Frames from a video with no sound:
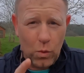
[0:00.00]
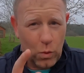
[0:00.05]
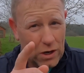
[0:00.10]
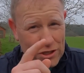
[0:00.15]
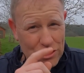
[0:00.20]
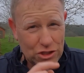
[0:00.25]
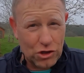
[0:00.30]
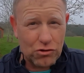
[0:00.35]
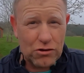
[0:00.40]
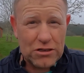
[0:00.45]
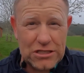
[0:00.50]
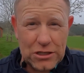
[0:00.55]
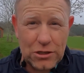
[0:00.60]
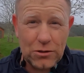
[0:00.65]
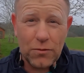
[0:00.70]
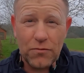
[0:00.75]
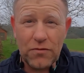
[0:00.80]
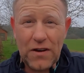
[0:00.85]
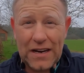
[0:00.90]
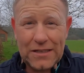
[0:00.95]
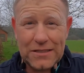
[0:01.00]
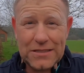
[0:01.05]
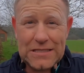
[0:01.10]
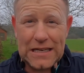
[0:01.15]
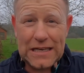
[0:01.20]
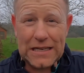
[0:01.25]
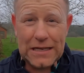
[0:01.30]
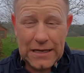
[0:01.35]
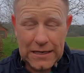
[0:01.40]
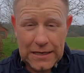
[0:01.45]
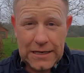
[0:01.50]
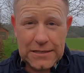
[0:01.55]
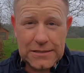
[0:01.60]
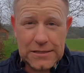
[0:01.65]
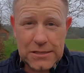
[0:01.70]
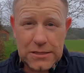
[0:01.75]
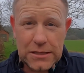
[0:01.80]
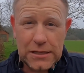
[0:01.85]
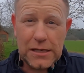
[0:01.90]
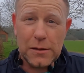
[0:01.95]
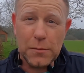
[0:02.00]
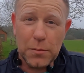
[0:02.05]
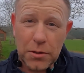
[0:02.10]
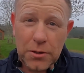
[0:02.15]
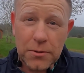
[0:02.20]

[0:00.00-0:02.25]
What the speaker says: whilst your critical faculty is asleep.